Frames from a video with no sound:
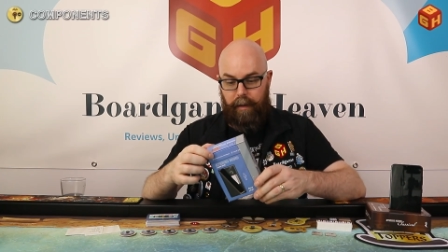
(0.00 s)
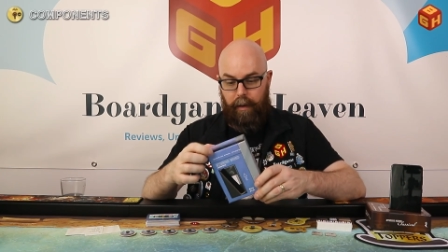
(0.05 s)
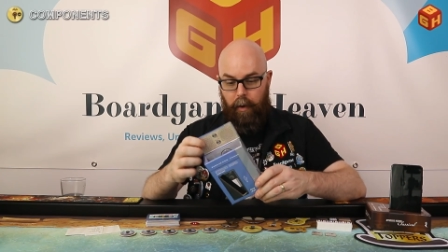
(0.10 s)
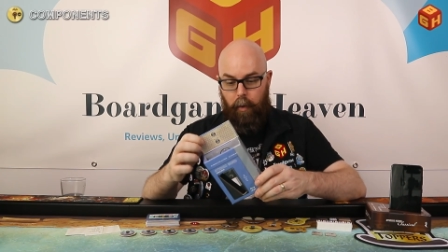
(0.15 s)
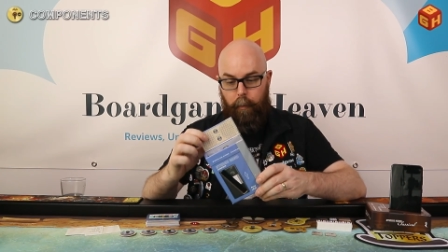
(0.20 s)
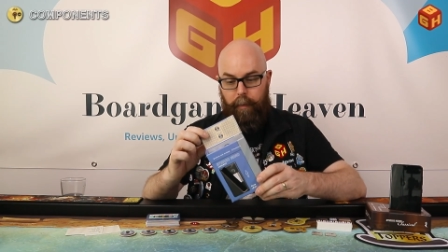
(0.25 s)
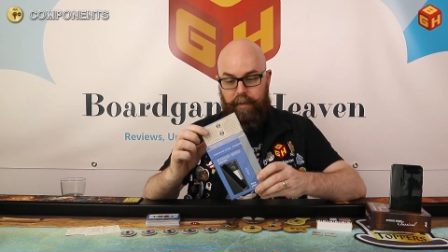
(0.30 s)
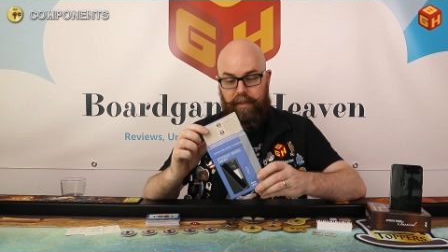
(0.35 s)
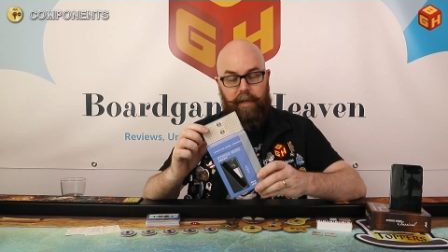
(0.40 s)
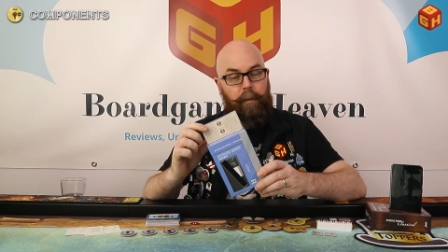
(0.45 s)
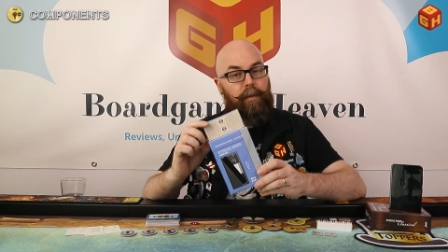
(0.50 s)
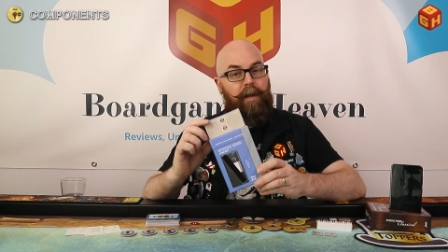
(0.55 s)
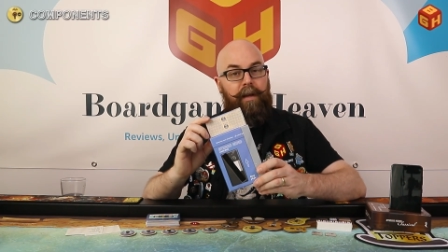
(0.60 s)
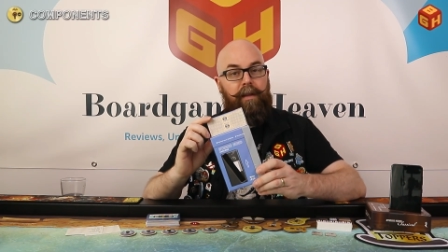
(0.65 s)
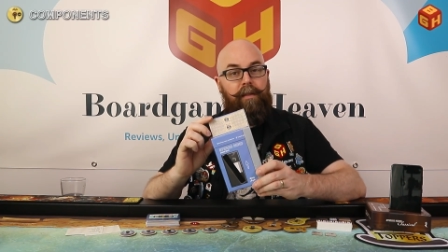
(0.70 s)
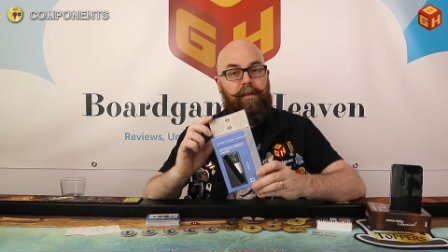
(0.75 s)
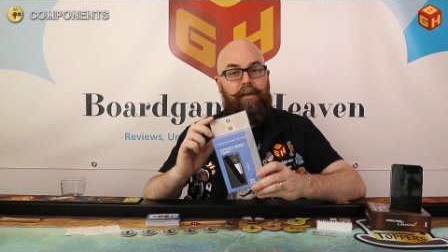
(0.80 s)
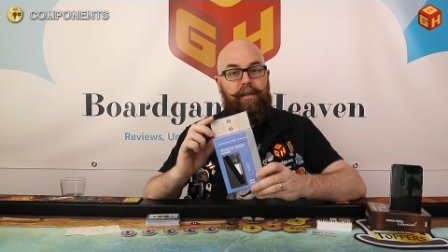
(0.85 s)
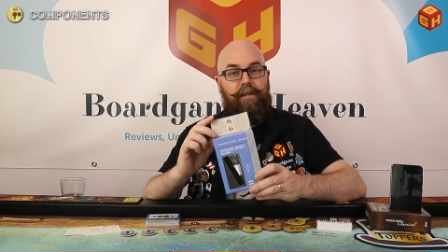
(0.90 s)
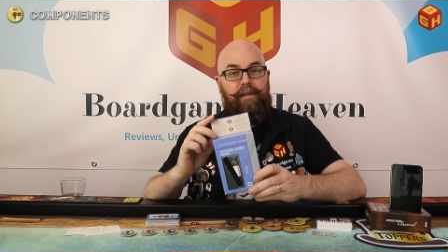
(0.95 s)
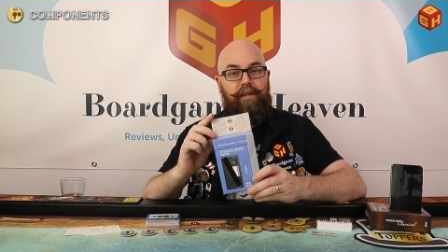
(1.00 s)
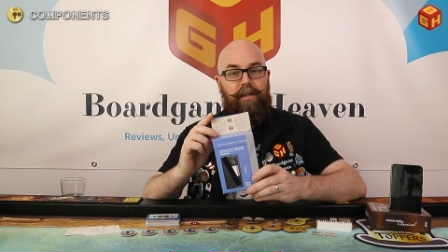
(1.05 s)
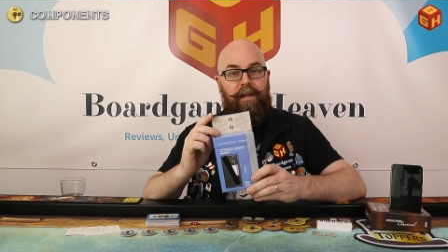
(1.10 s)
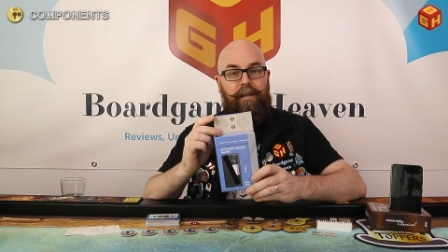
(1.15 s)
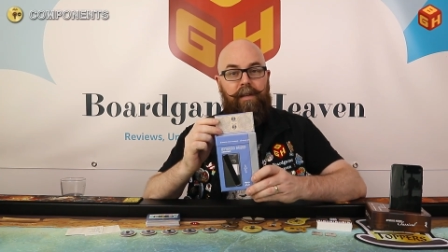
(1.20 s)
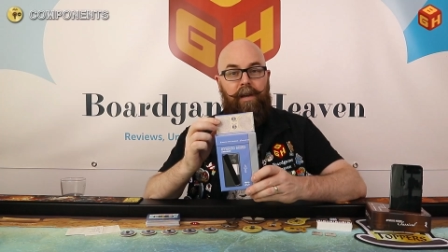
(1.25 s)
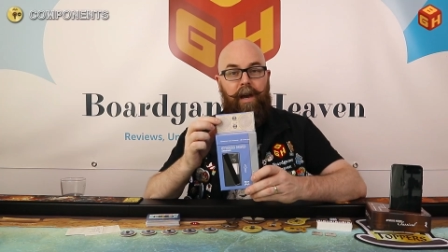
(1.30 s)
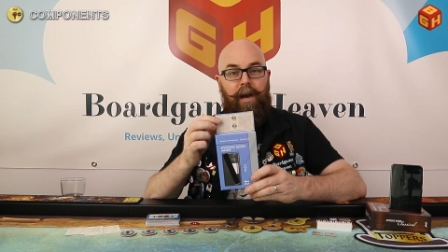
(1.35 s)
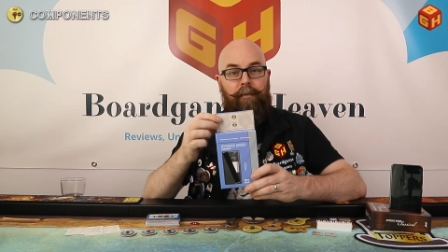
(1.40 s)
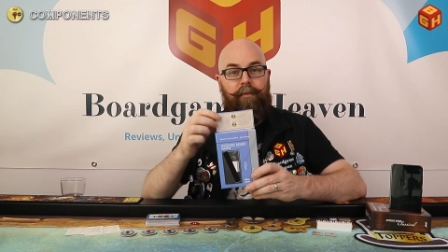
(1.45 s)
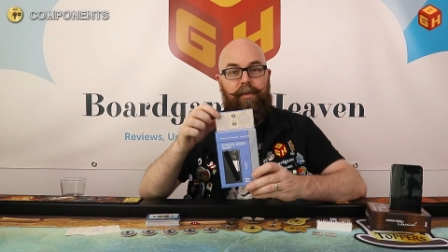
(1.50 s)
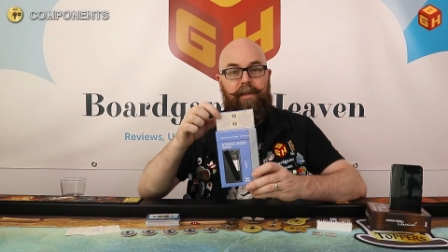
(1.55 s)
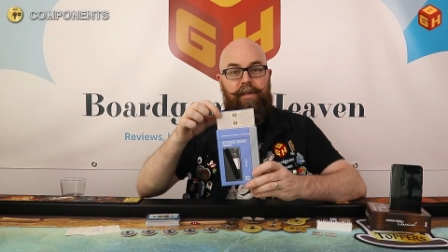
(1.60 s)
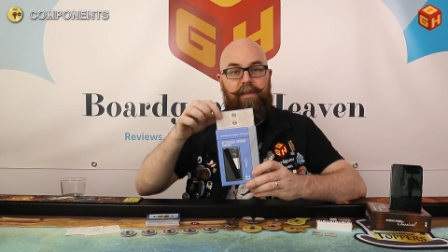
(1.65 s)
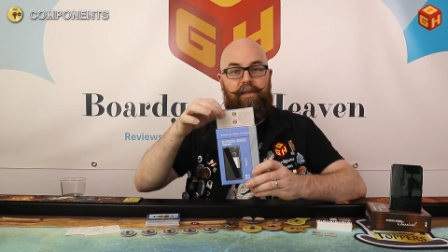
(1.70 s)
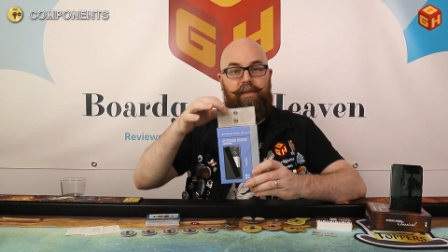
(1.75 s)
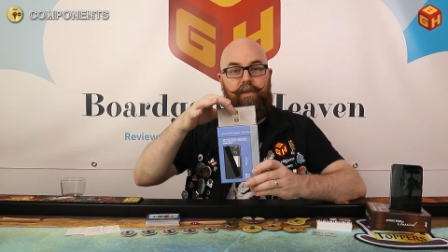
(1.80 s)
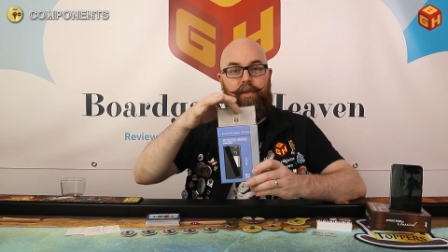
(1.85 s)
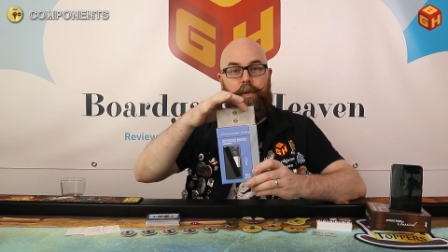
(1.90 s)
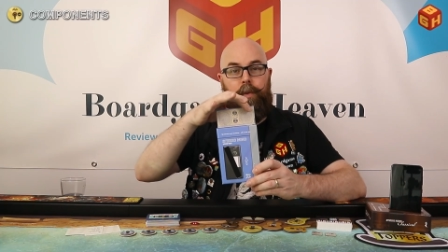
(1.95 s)
opens up like this, and you have
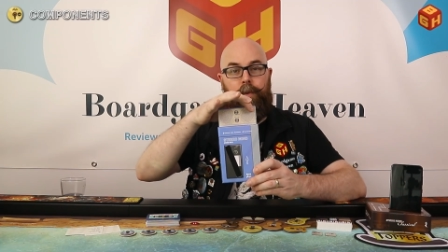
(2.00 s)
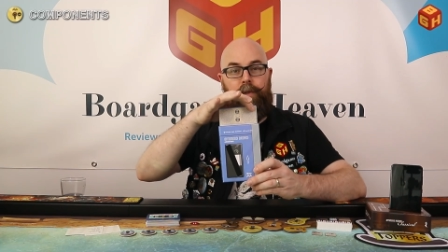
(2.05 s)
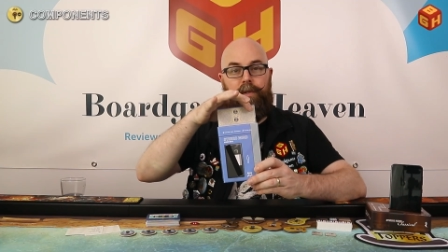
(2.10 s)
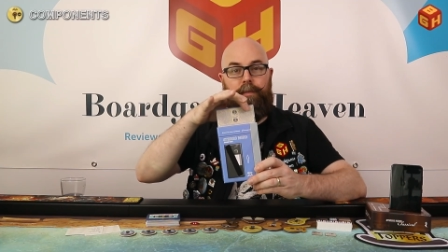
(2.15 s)
these 2